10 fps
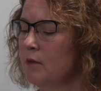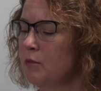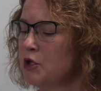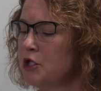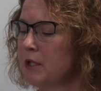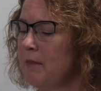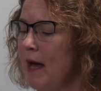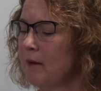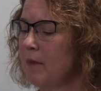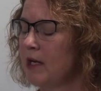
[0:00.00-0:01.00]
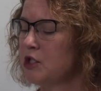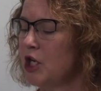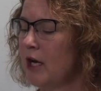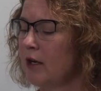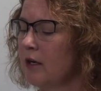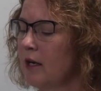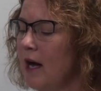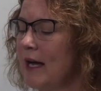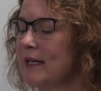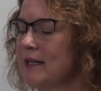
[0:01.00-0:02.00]
Pushing back my chair,
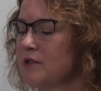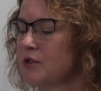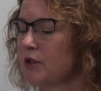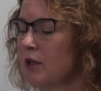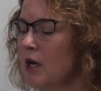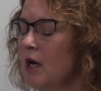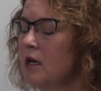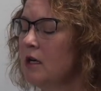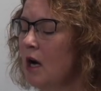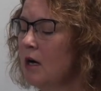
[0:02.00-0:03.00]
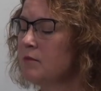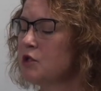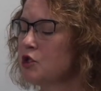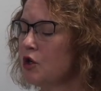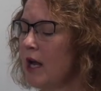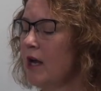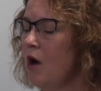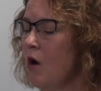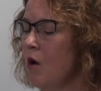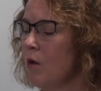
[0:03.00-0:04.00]
I kiss her. Come straight
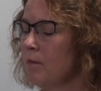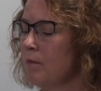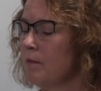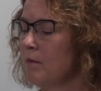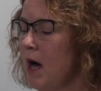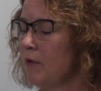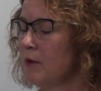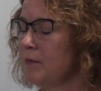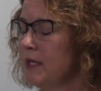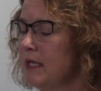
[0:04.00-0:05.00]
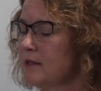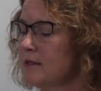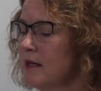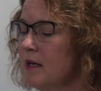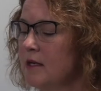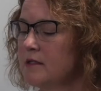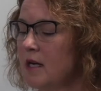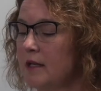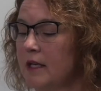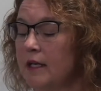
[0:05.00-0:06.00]
home, Ma repeats,
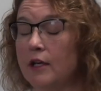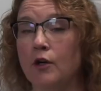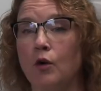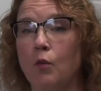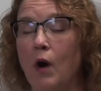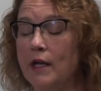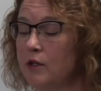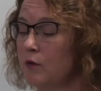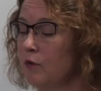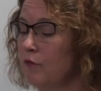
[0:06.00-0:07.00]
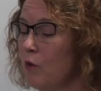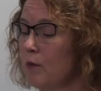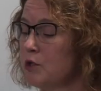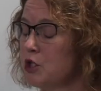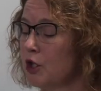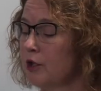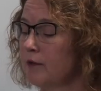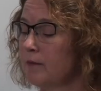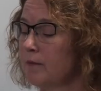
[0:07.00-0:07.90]
tucking in her white uniform shirt.